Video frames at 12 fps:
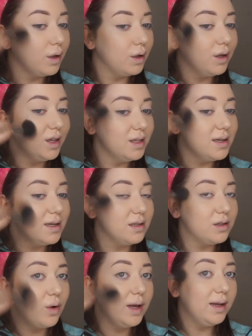Now this is
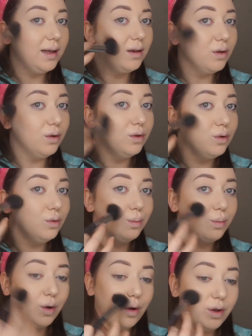quite a cool tone
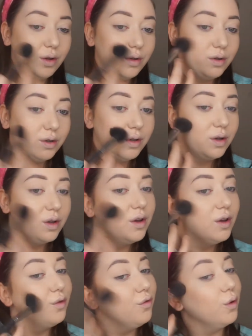brown
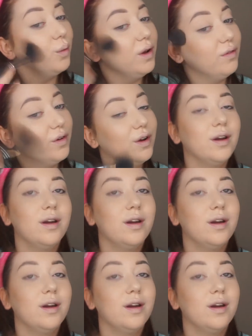for whenever